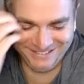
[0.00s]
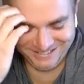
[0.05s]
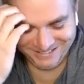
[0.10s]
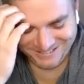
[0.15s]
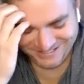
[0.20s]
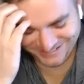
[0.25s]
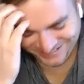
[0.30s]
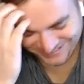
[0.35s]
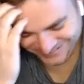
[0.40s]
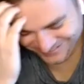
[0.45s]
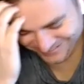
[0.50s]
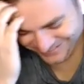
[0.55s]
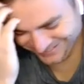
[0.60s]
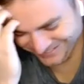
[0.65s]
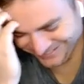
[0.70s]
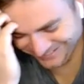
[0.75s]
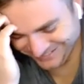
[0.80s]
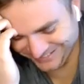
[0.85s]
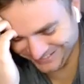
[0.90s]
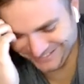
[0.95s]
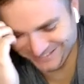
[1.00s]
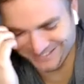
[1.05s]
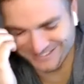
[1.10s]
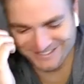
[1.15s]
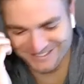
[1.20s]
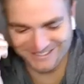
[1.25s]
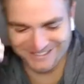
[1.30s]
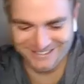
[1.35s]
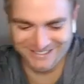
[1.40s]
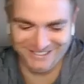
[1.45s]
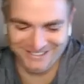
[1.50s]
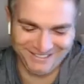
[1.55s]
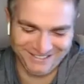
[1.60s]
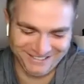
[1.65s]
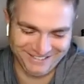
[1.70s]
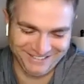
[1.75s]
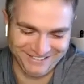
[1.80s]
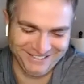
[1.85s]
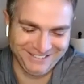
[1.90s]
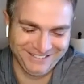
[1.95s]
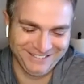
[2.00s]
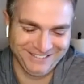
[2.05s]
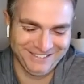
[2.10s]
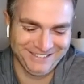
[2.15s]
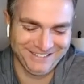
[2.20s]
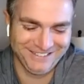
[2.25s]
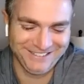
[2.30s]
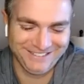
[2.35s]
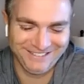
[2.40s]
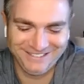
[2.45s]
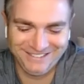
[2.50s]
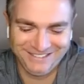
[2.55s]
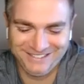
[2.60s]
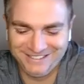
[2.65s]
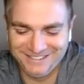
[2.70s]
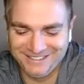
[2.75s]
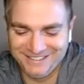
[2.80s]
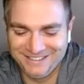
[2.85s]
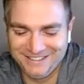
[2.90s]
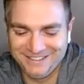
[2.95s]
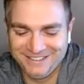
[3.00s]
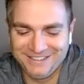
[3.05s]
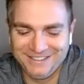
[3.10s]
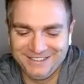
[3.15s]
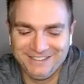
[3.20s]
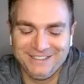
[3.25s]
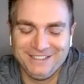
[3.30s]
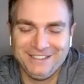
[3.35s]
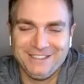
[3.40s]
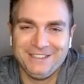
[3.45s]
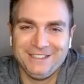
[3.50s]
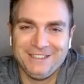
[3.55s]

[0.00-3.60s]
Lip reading: (silent)